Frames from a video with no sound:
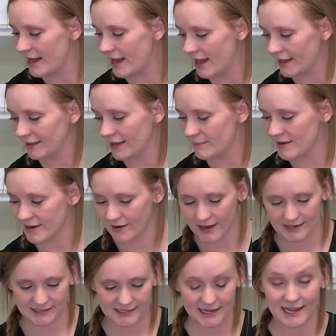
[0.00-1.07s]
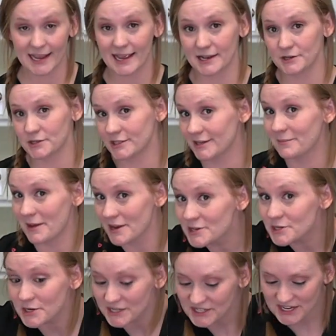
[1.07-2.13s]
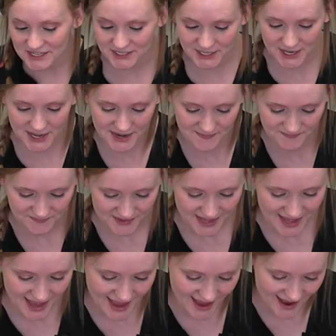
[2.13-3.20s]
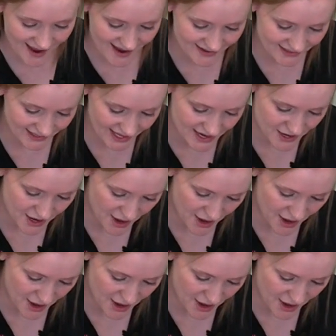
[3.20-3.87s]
let me go ahead and dig in just to make sure it tastes good and let you